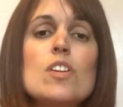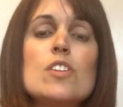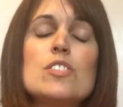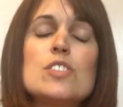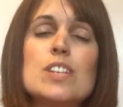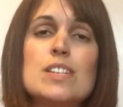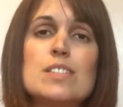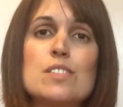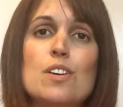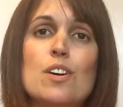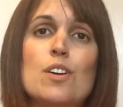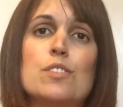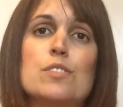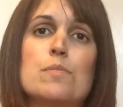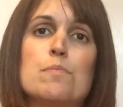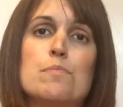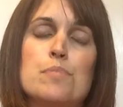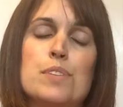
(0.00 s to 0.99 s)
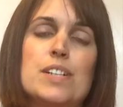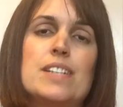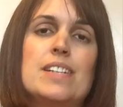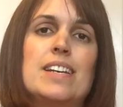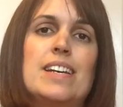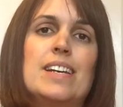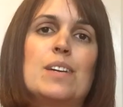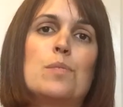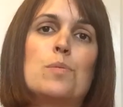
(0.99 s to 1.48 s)
She is called
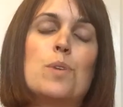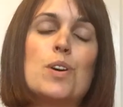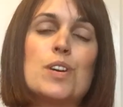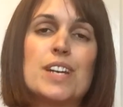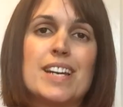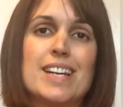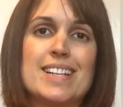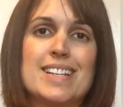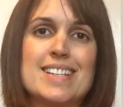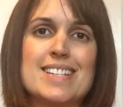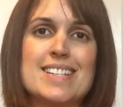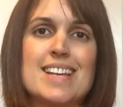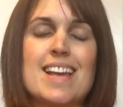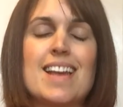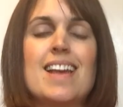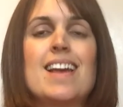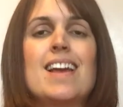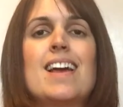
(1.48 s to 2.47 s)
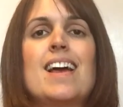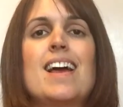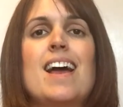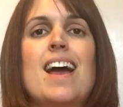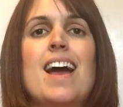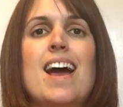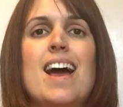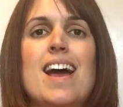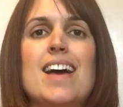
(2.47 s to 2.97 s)
Brittany Watkins,
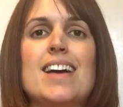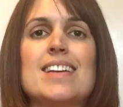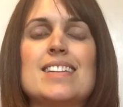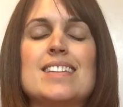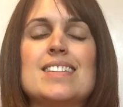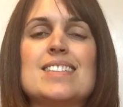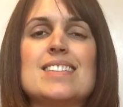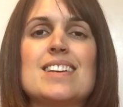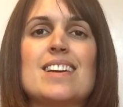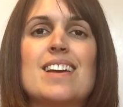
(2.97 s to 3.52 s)
and